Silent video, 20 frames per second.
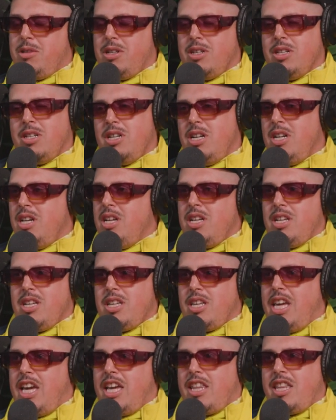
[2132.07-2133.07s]
But
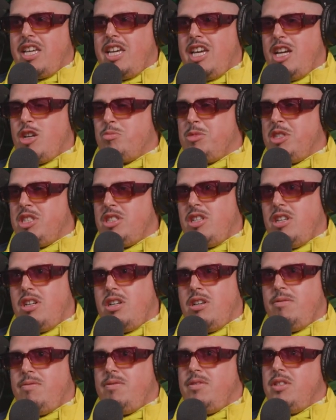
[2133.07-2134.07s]
yeah, the camera
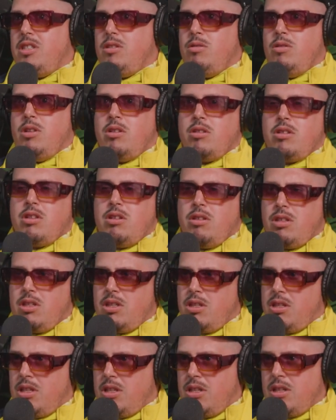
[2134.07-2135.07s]
stuff, you know,
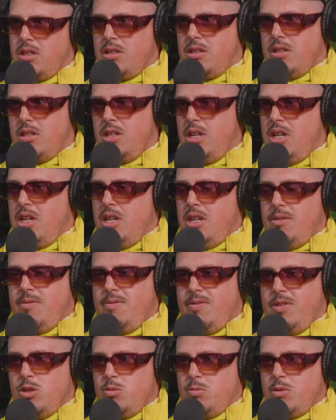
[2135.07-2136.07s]
the
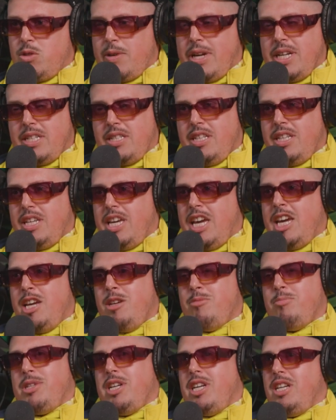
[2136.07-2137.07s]
film directing
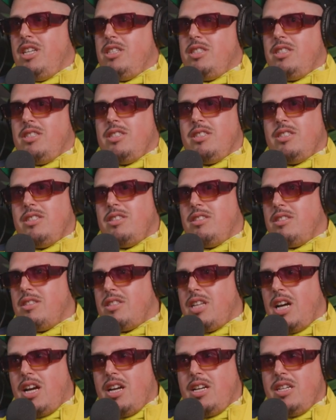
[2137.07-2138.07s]
game, like
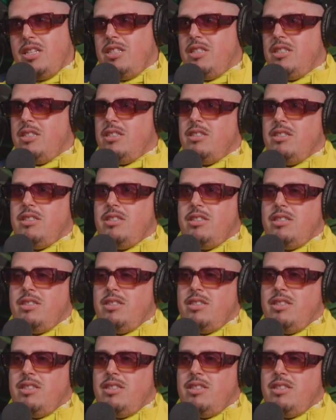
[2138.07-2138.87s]
that is,